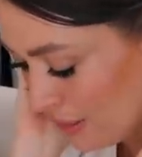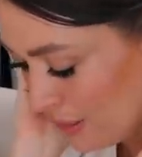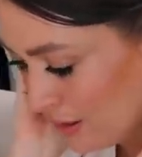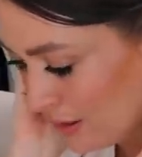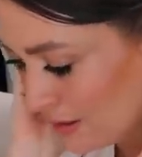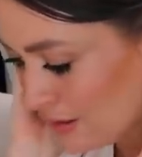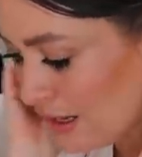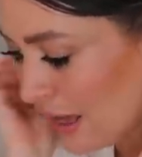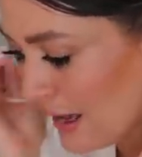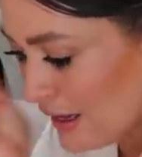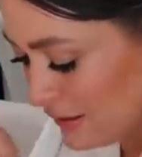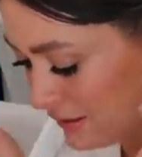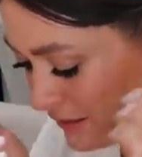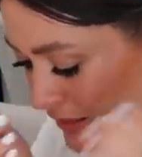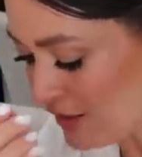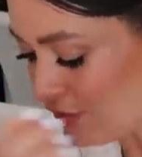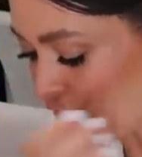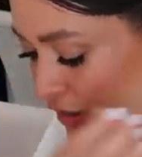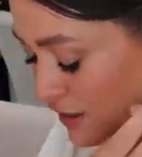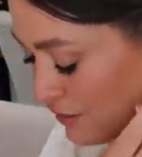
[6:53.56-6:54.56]
that takes
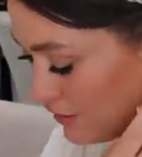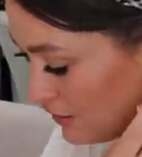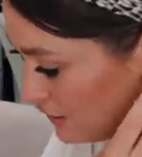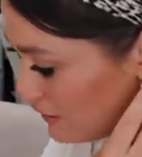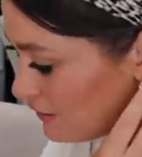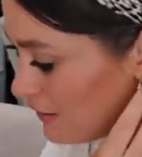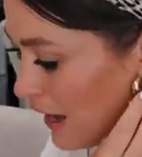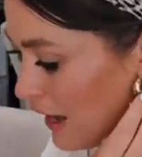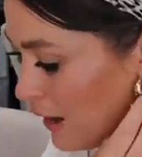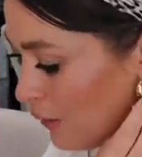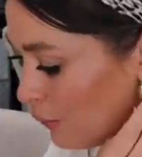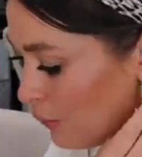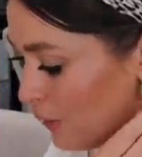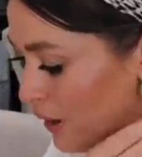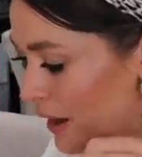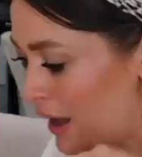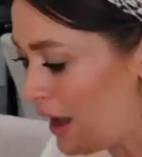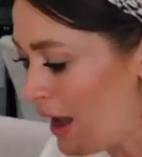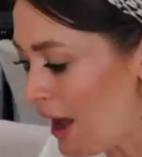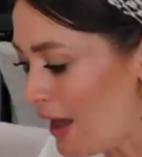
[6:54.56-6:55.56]
their earrings
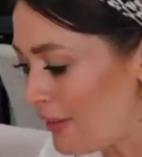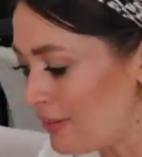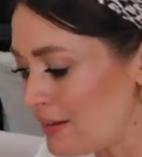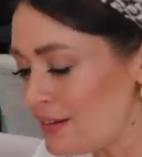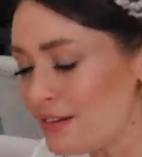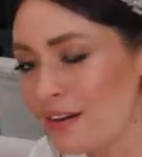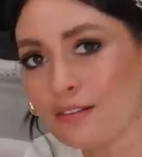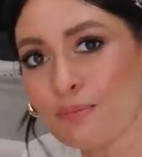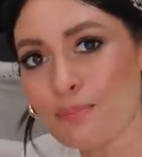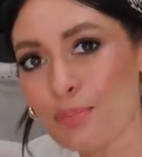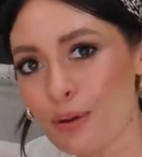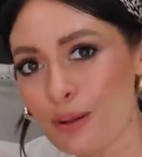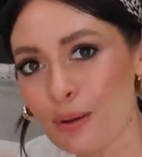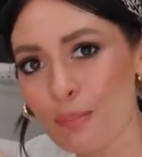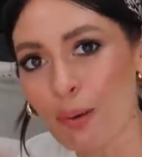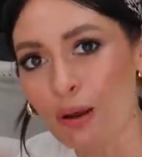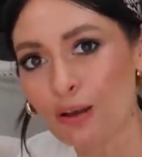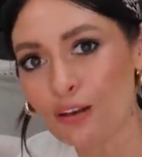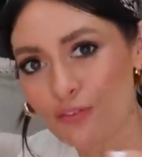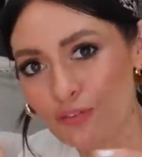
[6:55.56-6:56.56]
out and then doesn't put
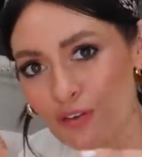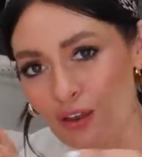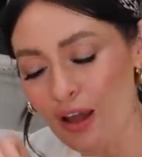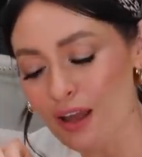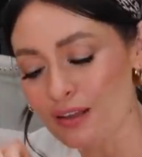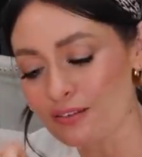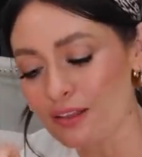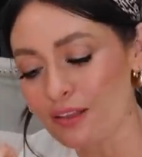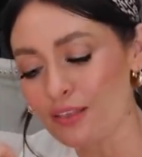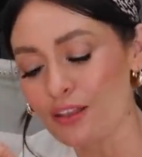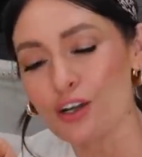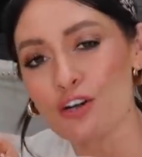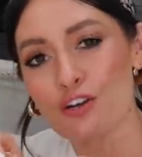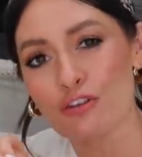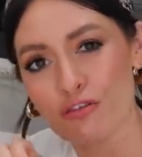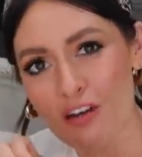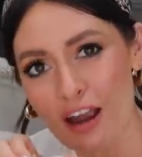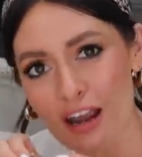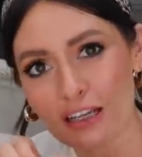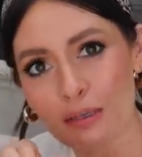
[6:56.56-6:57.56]
the butterflies, like the
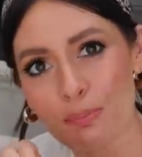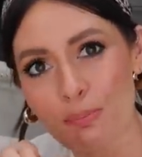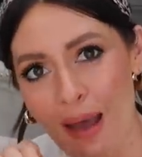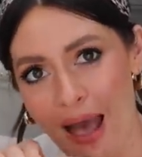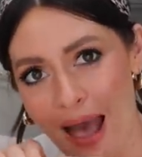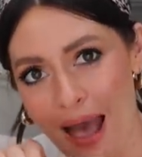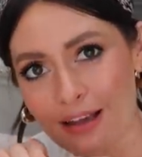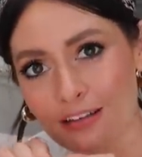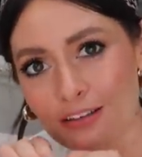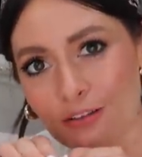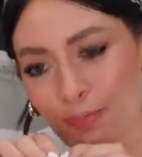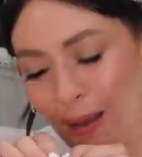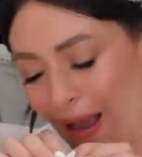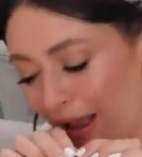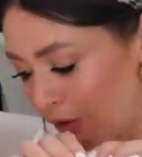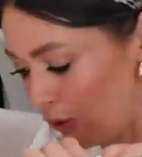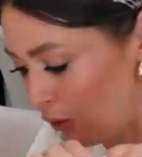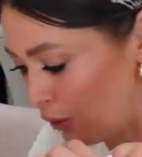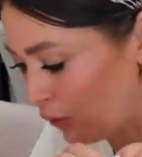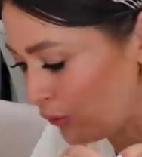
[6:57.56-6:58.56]
correct backs,
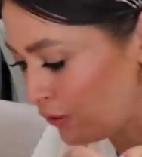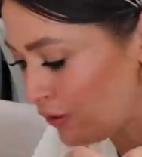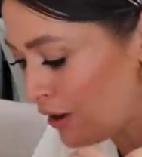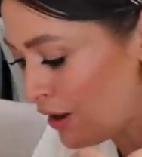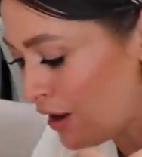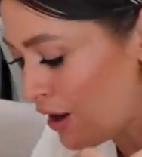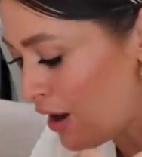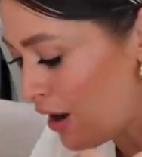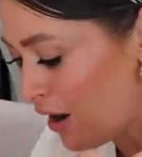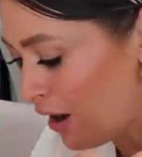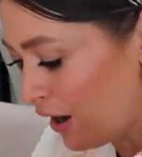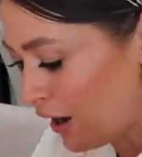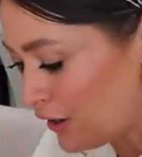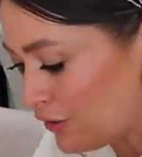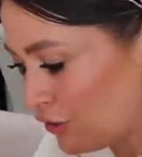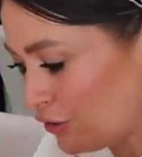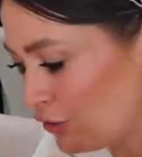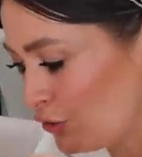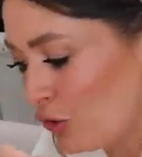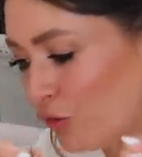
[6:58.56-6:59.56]
back on.
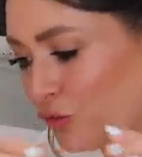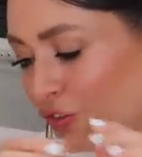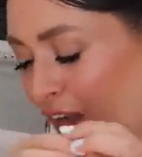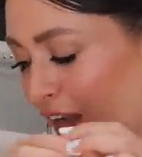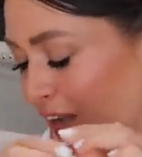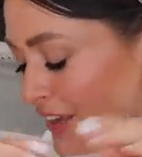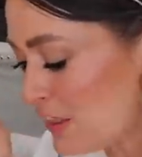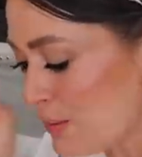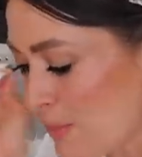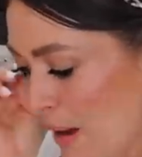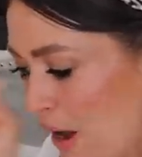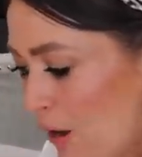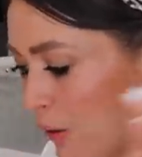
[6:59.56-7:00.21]
I just sort of take them